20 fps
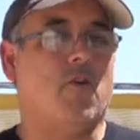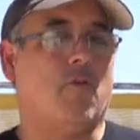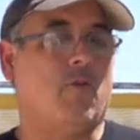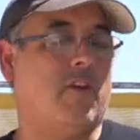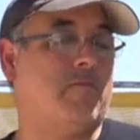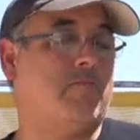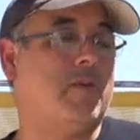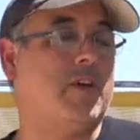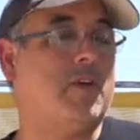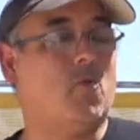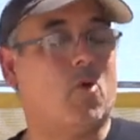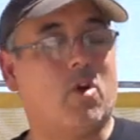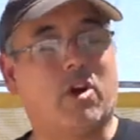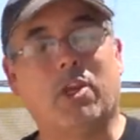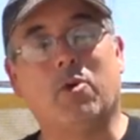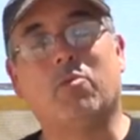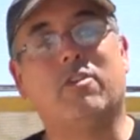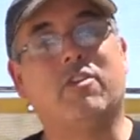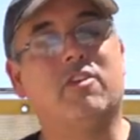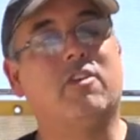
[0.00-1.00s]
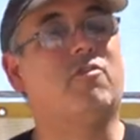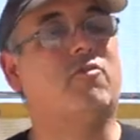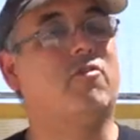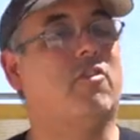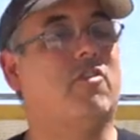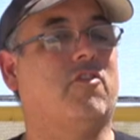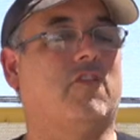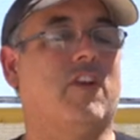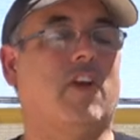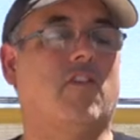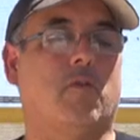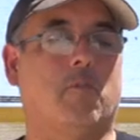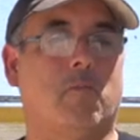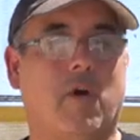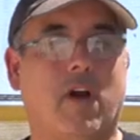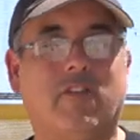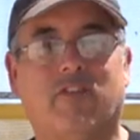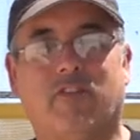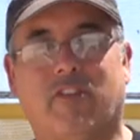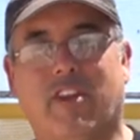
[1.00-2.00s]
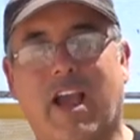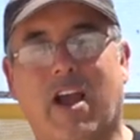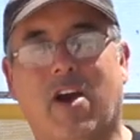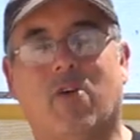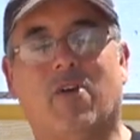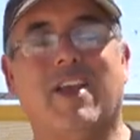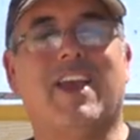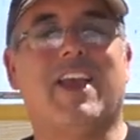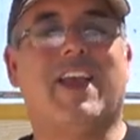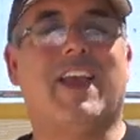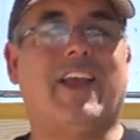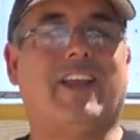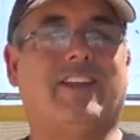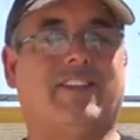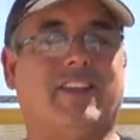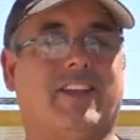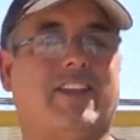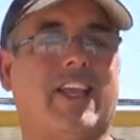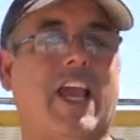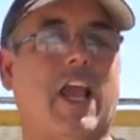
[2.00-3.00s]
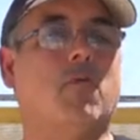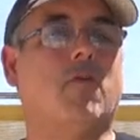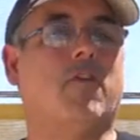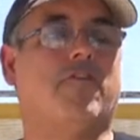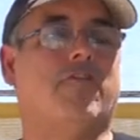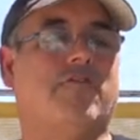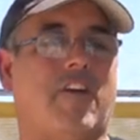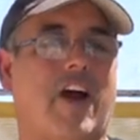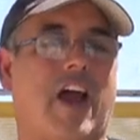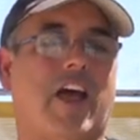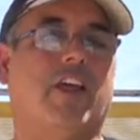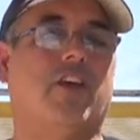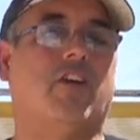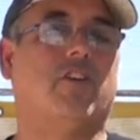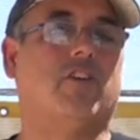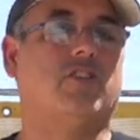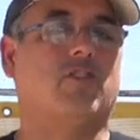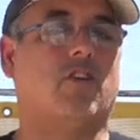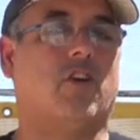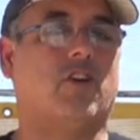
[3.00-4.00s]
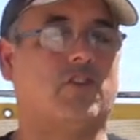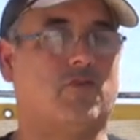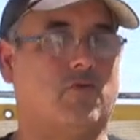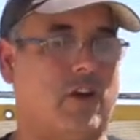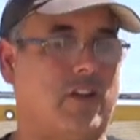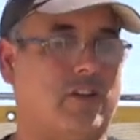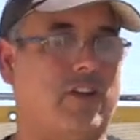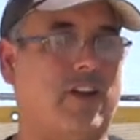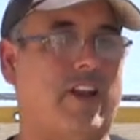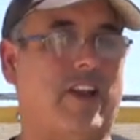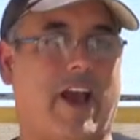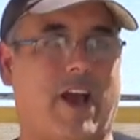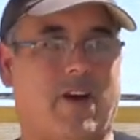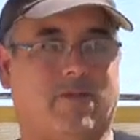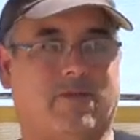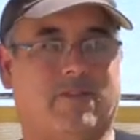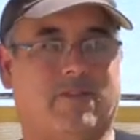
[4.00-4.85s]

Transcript: We've been working with this for several months now, and today we're finally gonna start stretching it out.